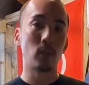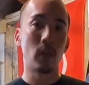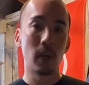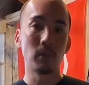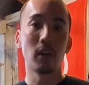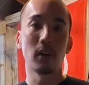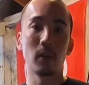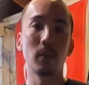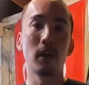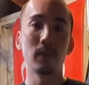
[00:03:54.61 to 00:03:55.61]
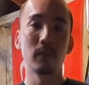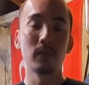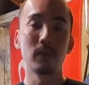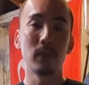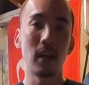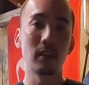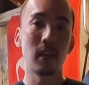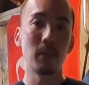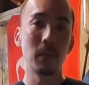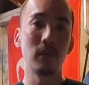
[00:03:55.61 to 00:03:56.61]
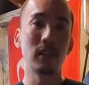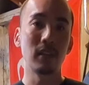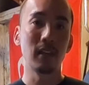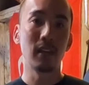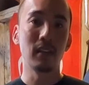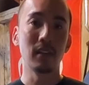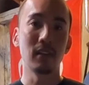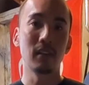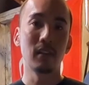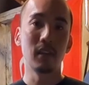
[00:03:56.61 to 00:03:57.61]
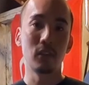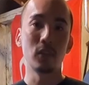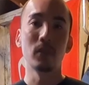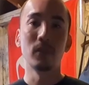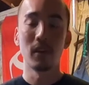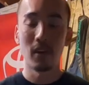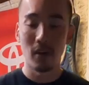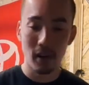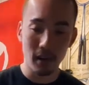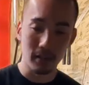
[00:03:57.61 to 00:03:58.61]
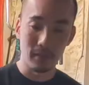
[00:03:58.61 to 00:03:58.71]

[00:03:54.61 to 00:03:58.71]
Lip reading: what I'm talking about as I'm investigating this issue. All right,